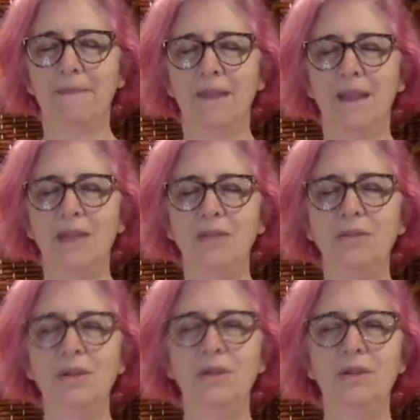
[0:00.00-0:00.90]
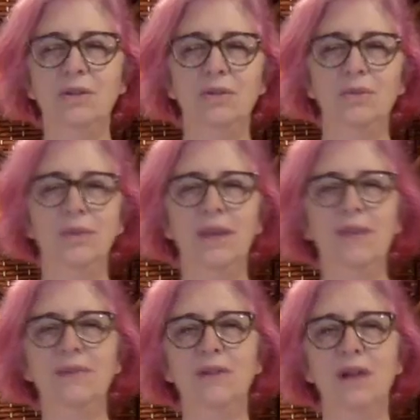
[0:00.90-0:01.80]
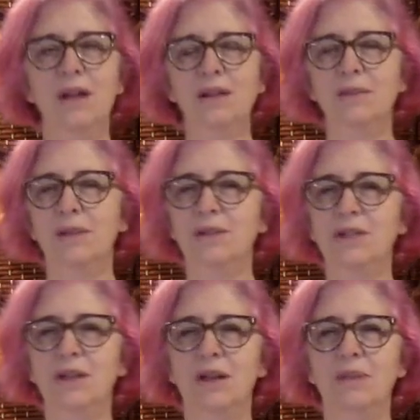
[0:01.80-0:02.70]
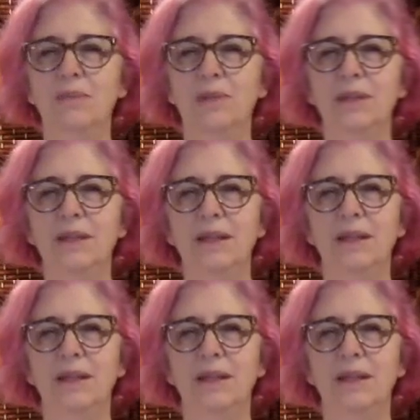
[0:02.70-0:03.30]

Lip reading: And you can we haven't talked about Qigong breathing